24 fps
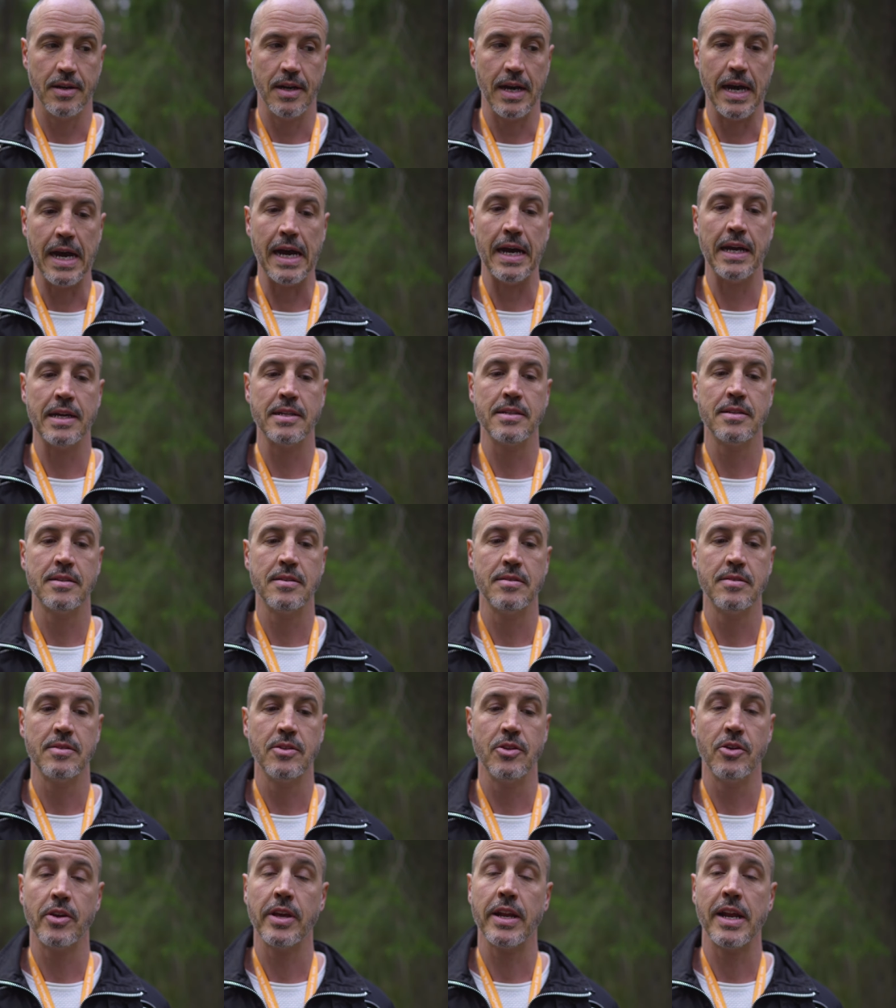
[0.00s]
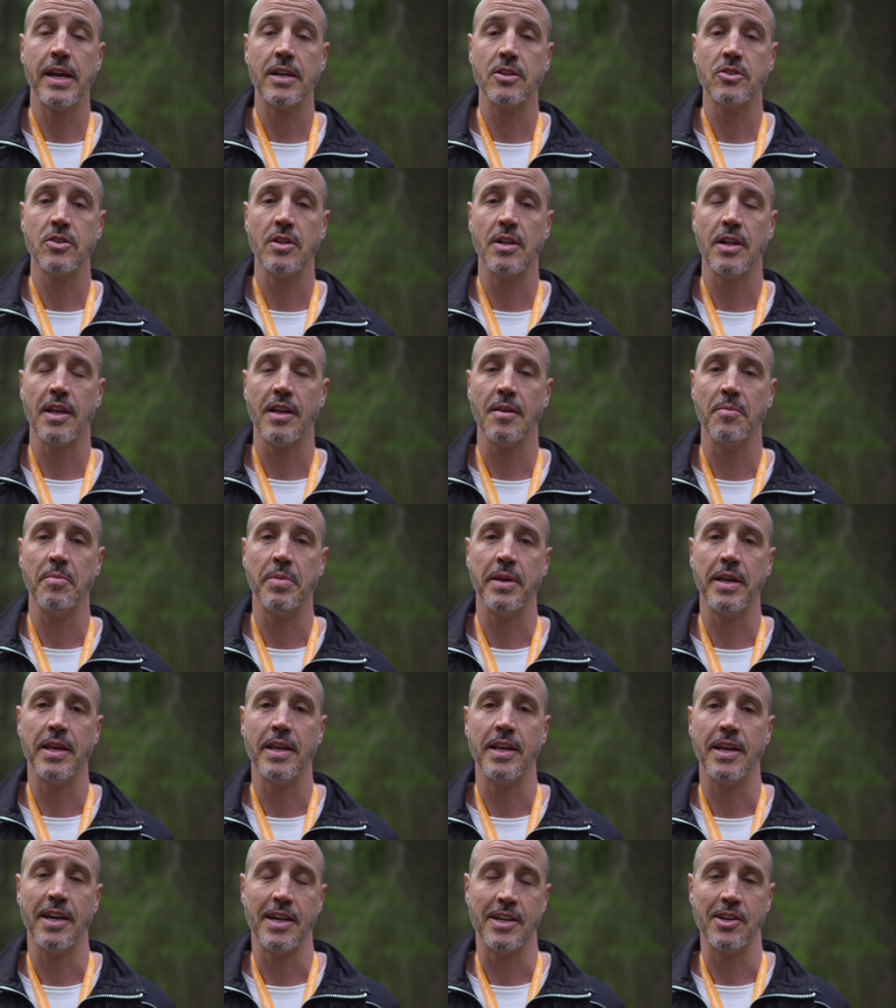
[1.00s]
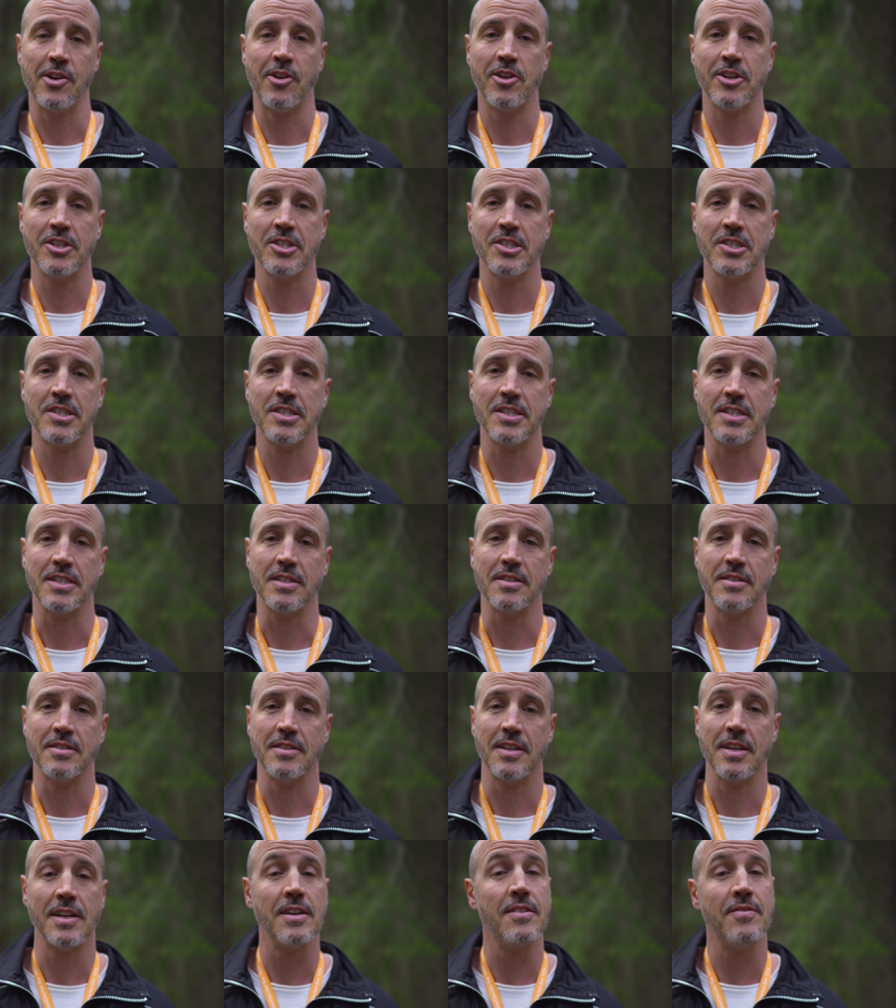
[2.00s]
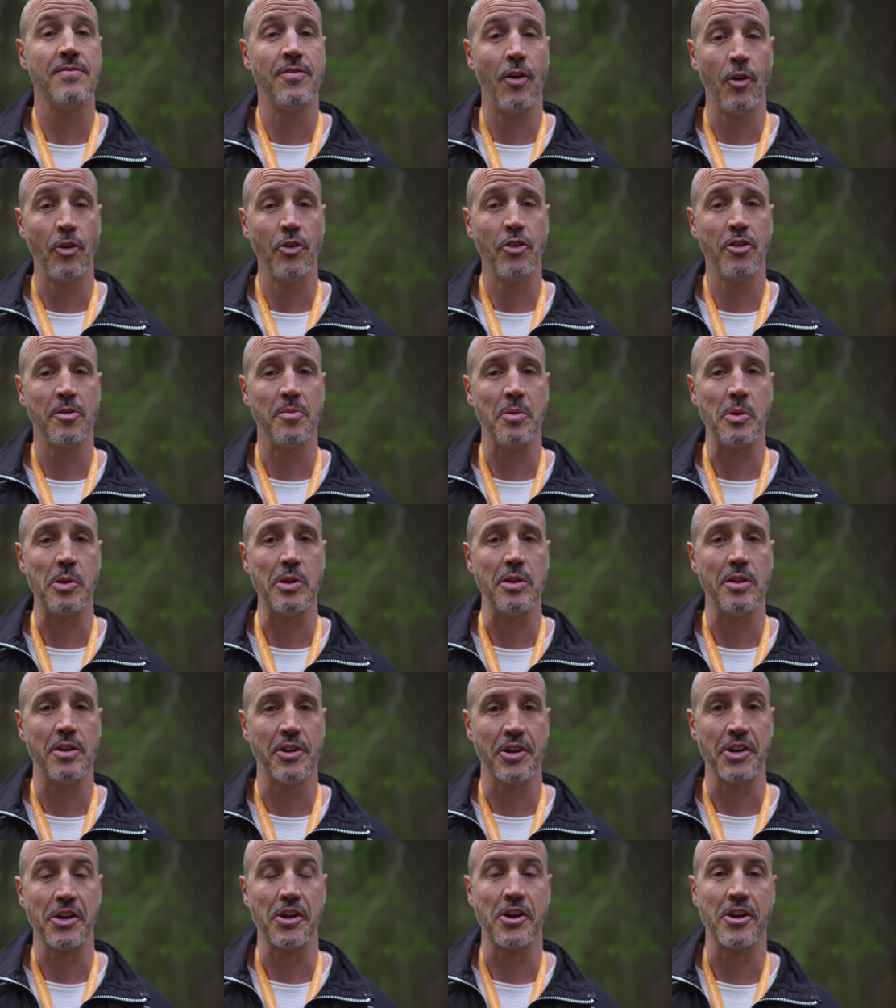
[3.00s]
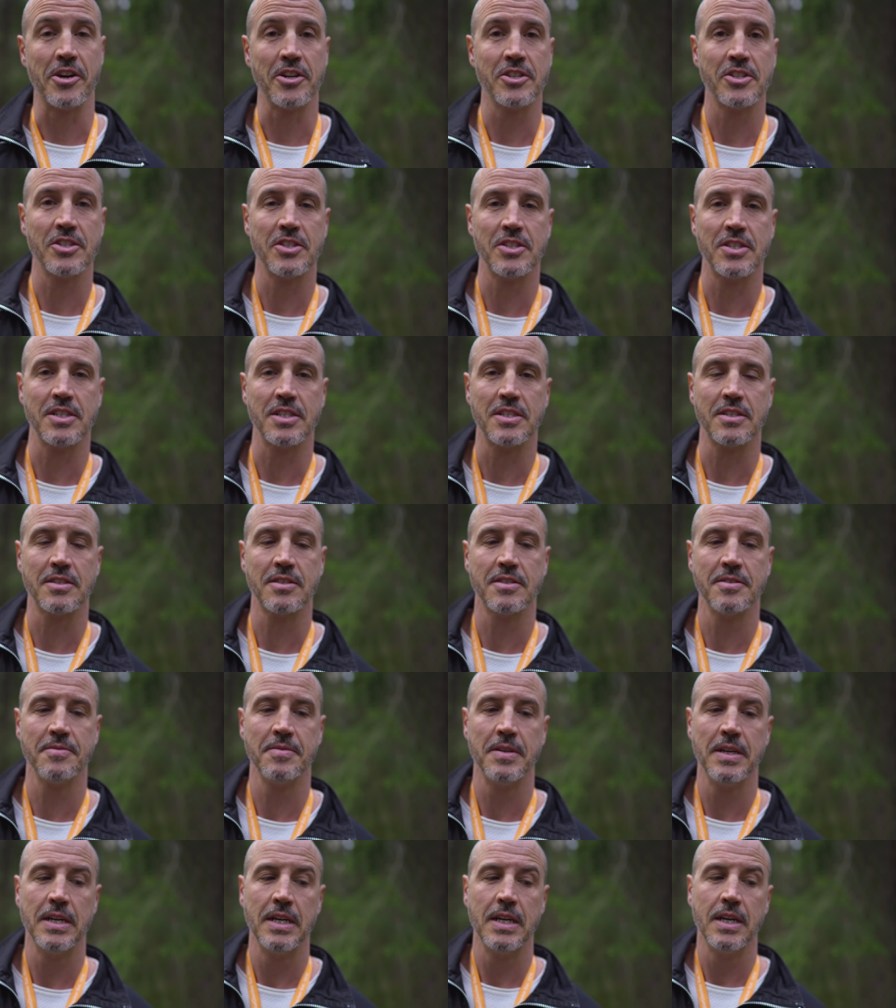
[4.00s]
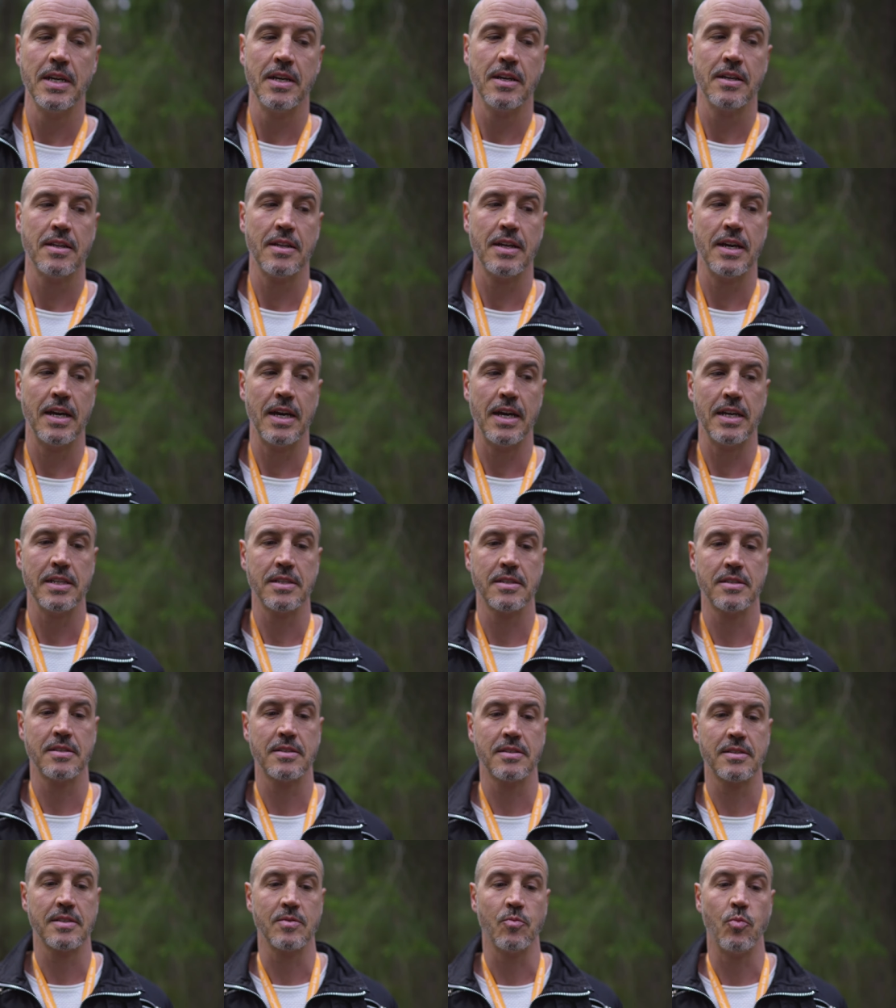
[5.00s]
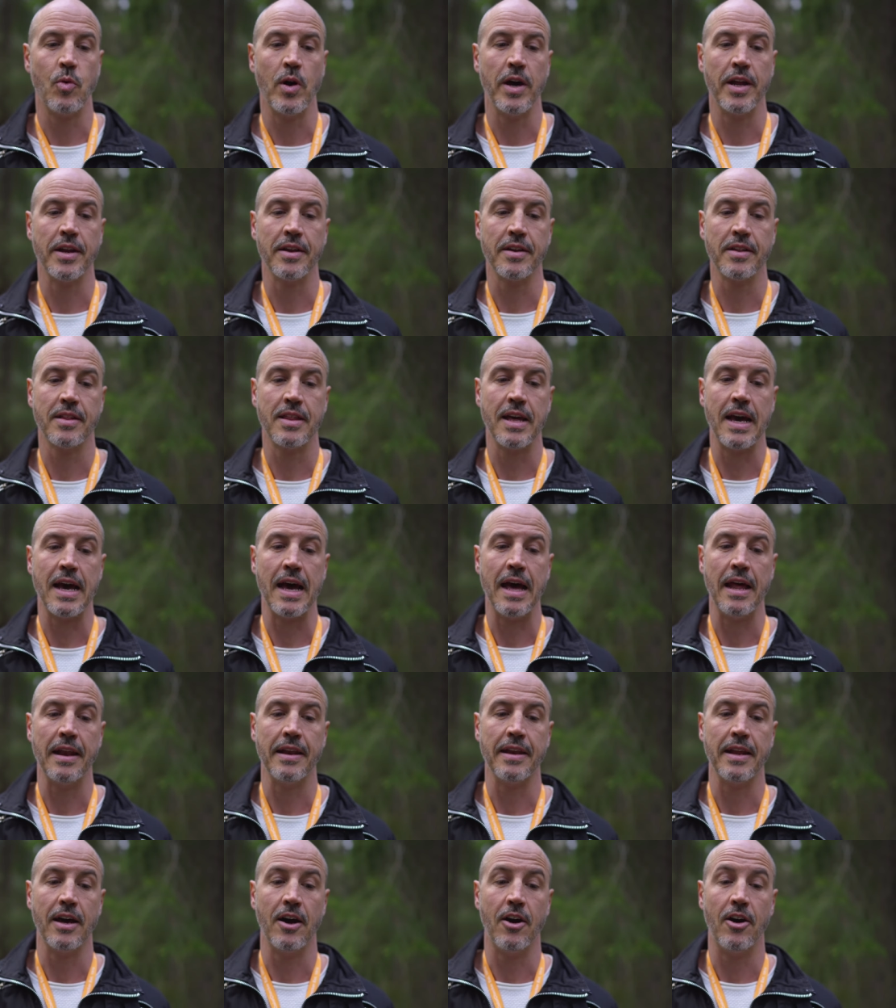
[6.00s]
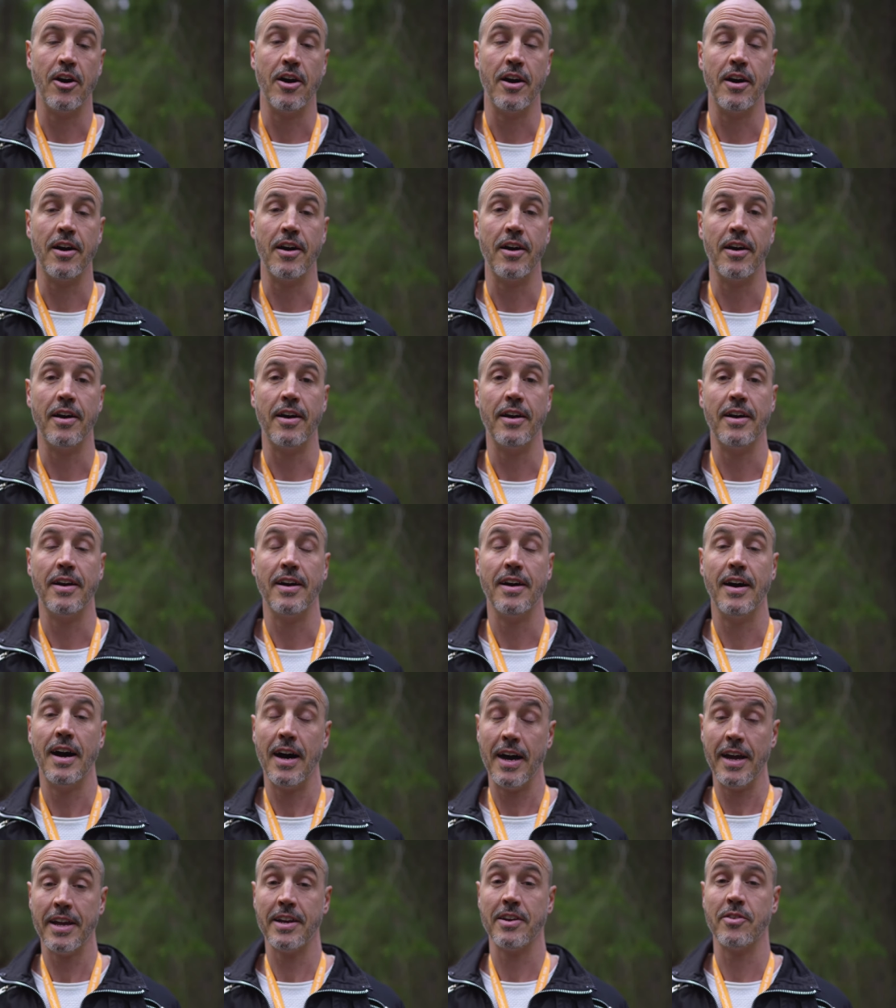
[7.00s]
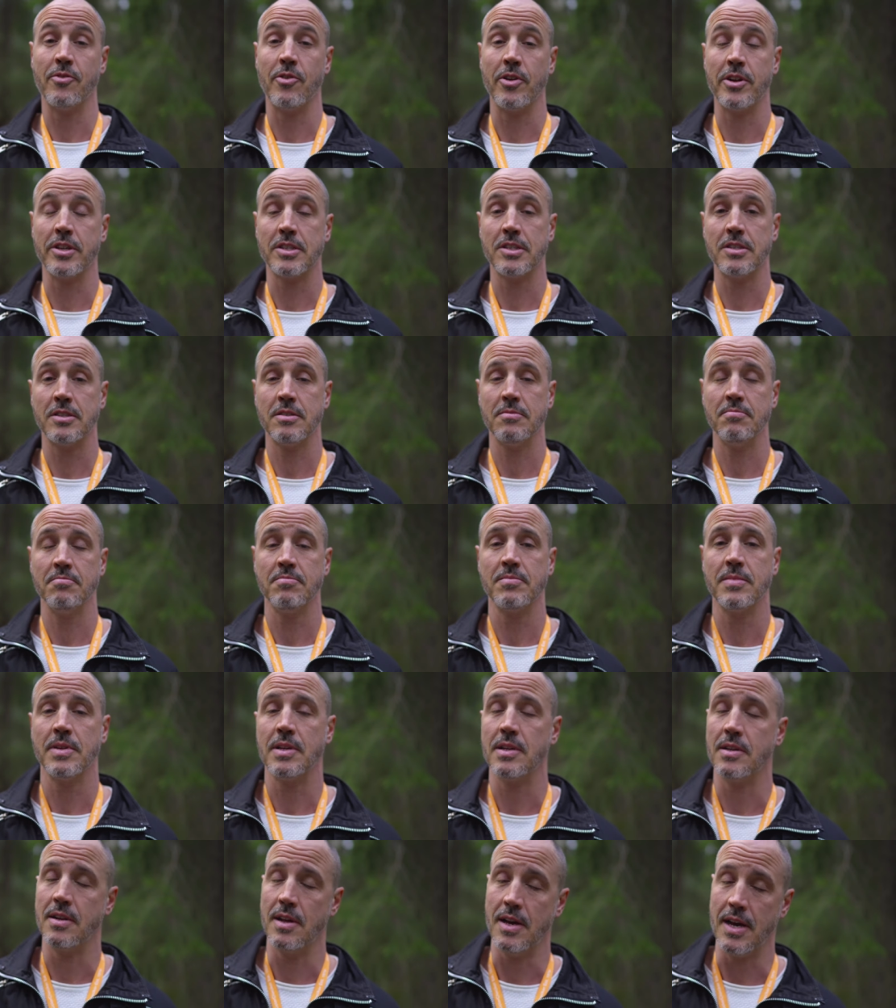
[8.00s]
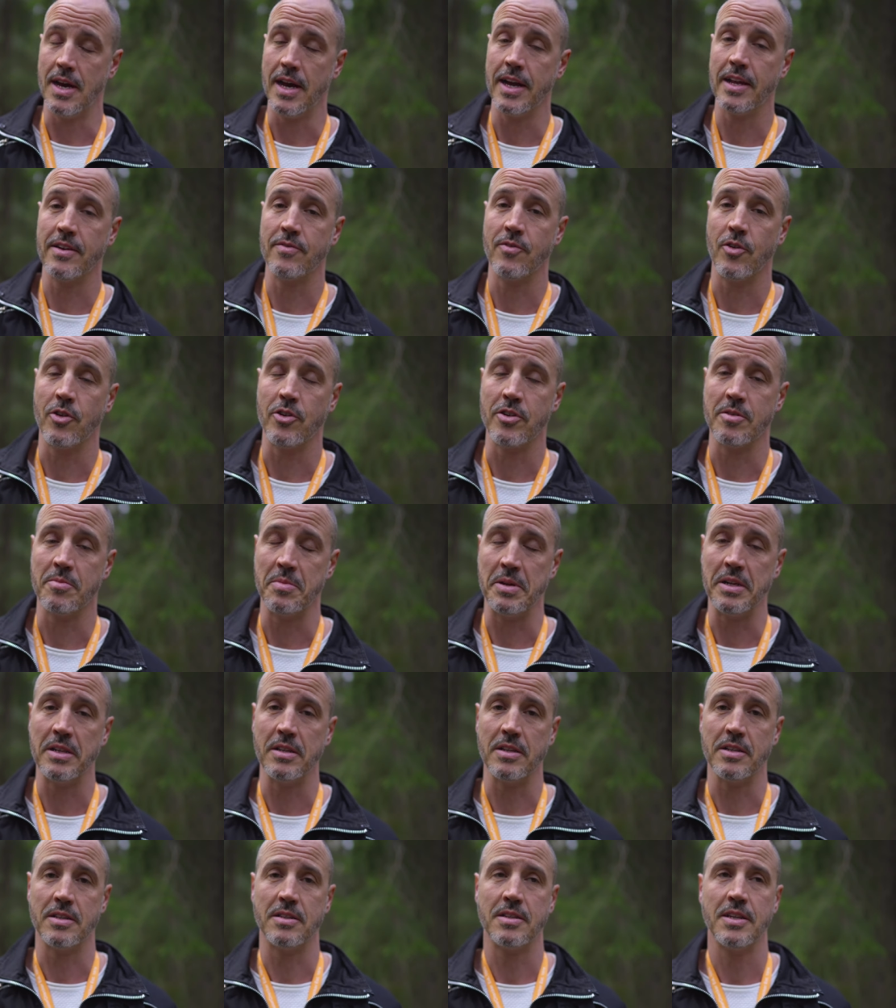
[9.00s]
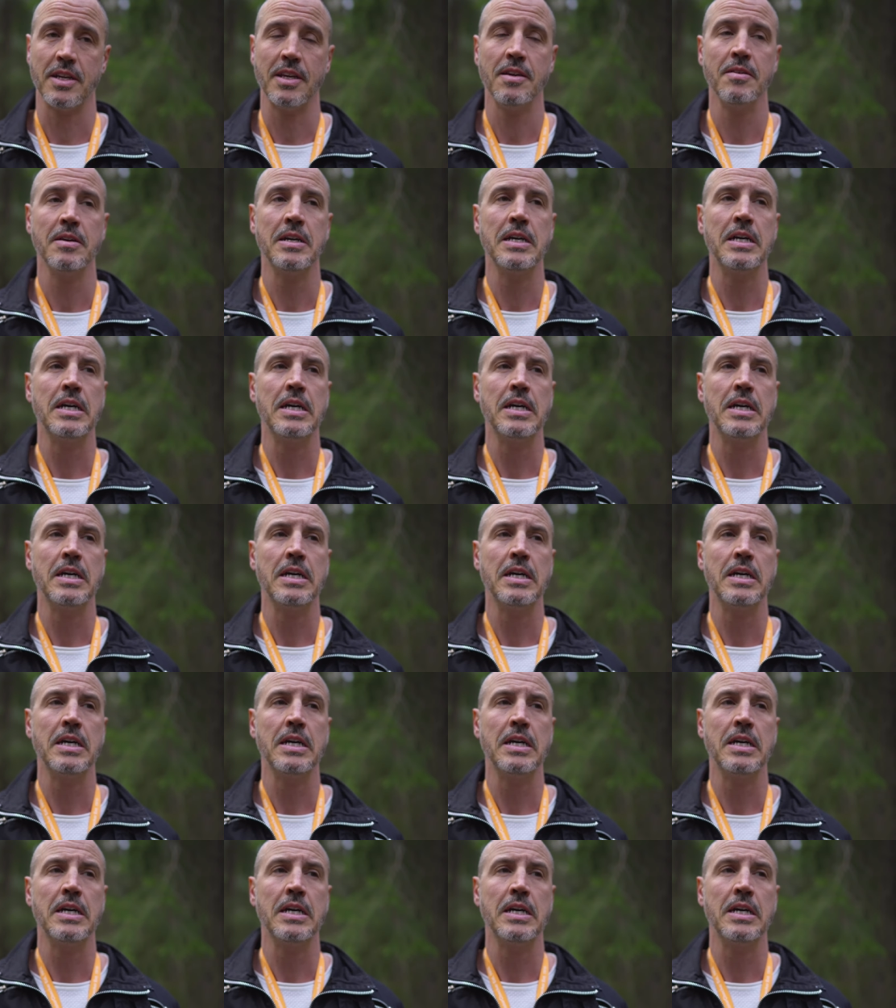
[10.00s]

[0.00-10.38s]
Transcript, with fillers: And you can actually be a narcissist, a vulnerable narcissist. That's one that are high in neuroticism and high in vulnerability,